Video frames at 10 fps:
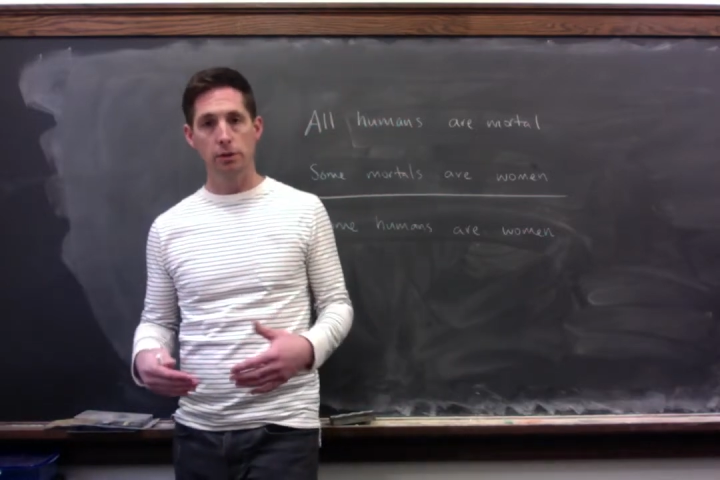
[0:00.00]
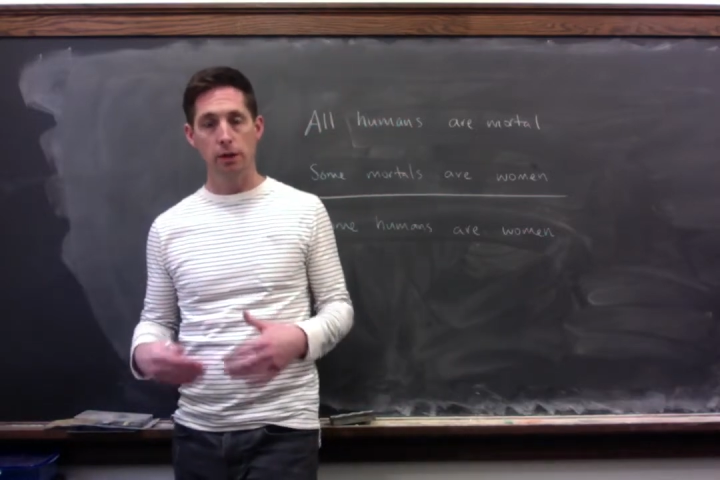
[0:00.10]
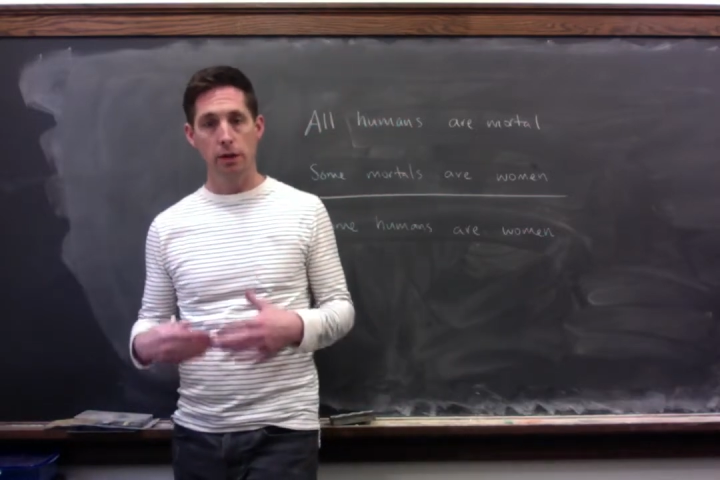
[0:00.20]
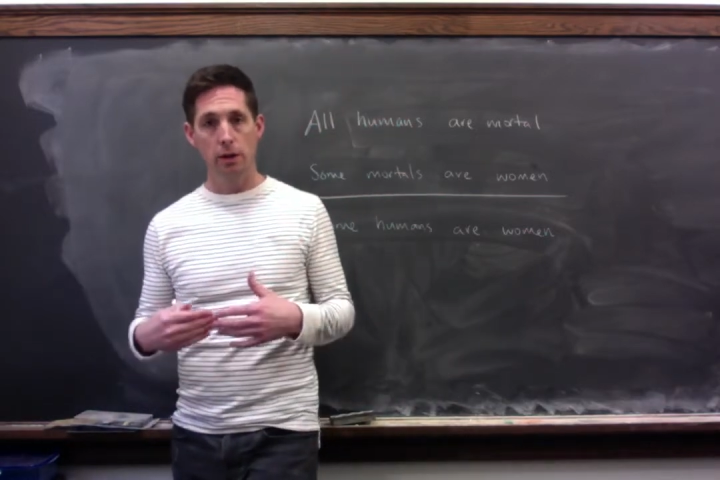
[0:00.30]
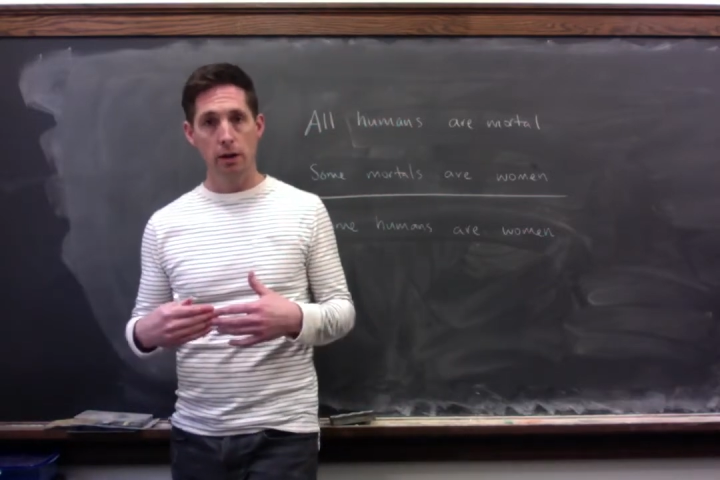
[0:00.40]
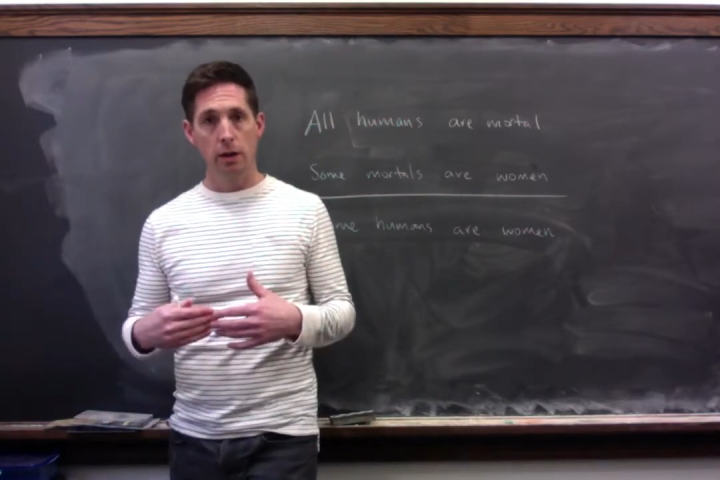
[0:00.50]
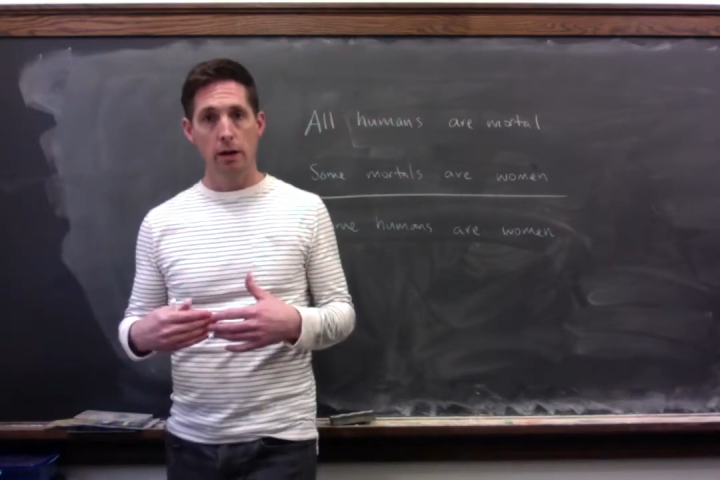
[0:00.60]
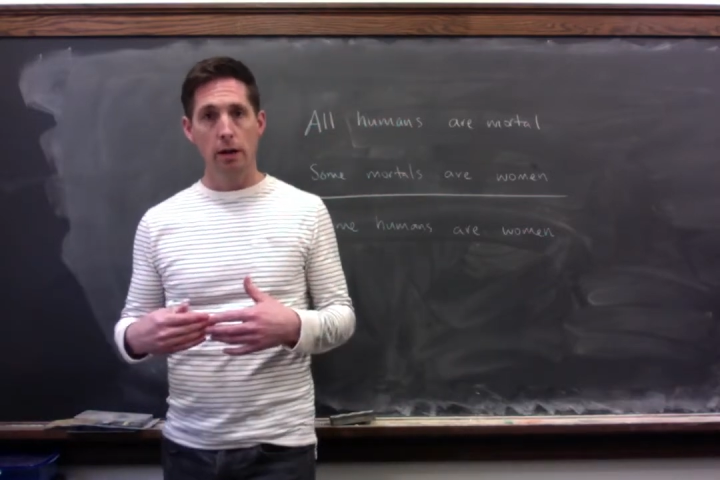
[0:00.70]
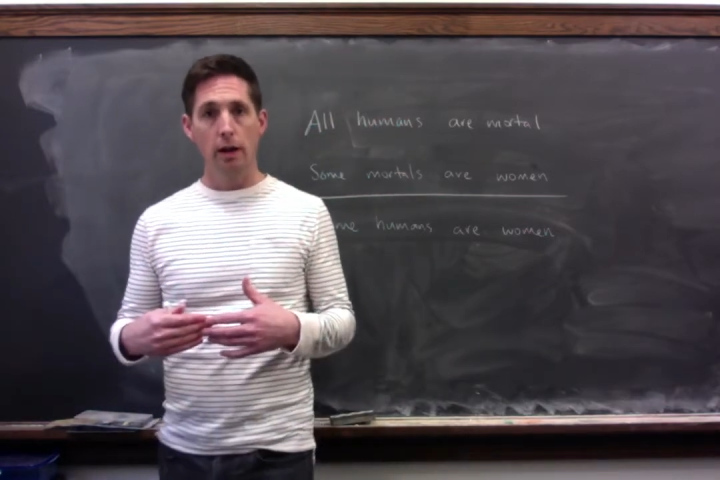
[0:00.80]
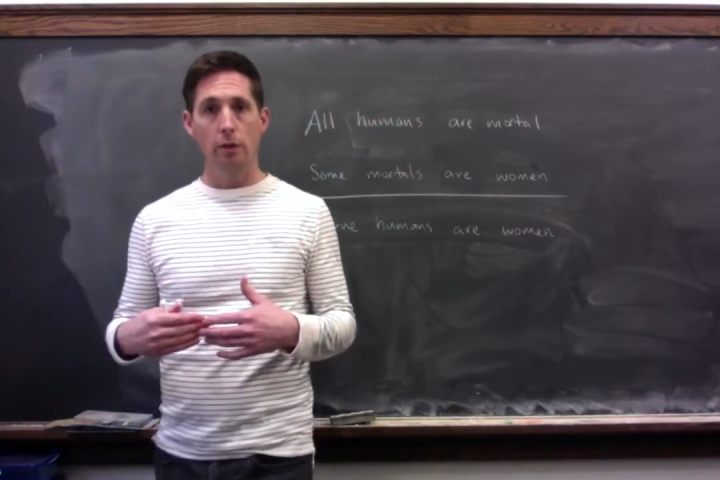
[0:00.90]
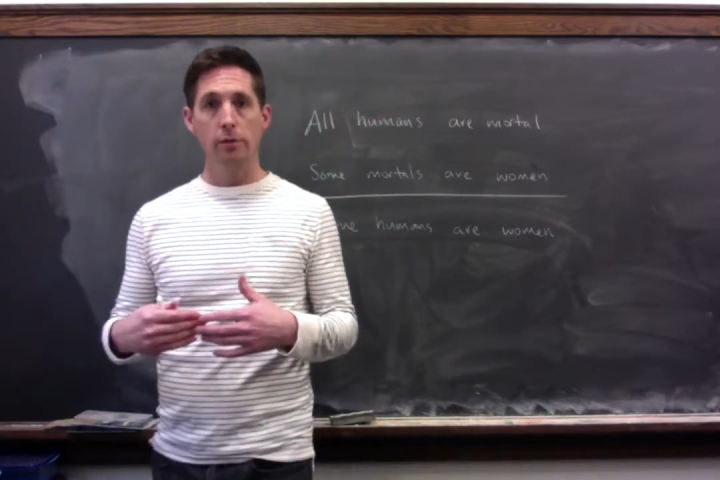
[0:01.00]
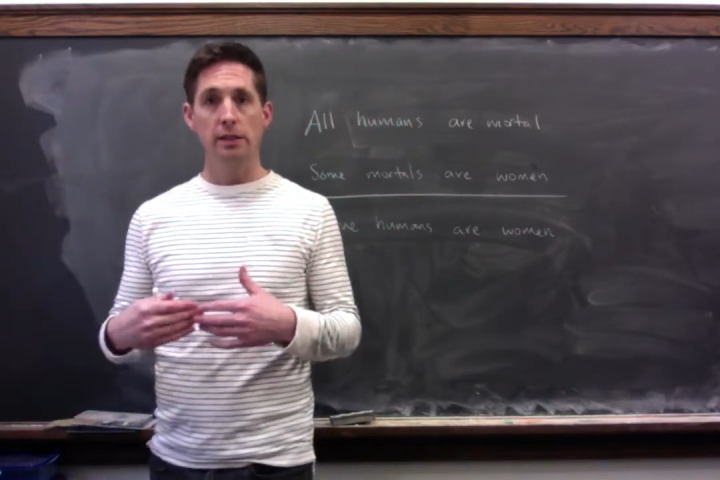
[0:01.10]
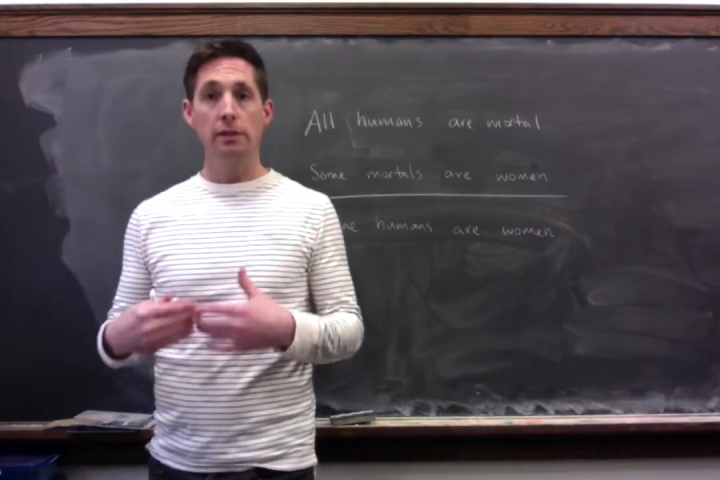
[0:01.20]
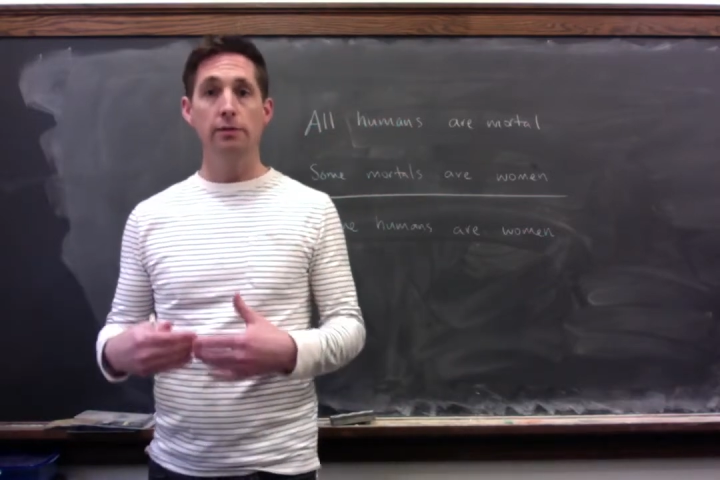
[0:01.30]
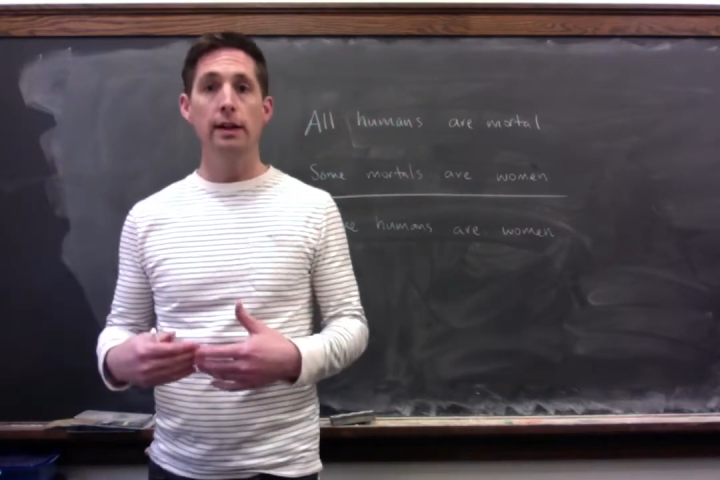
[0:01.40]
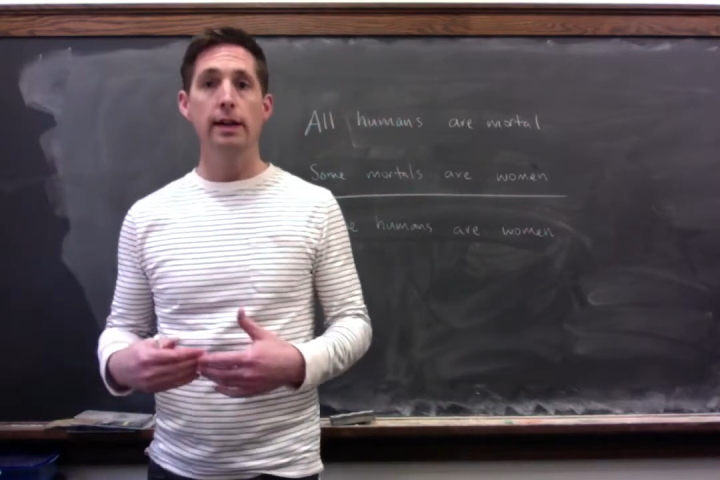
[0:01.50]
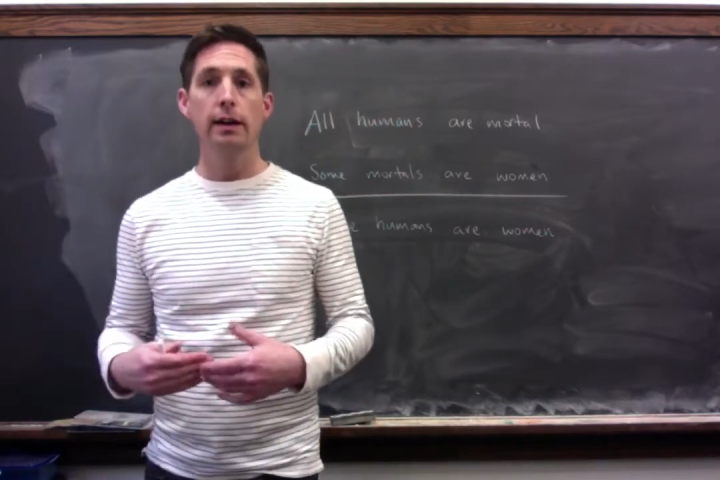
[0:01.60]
So, we've seen Venn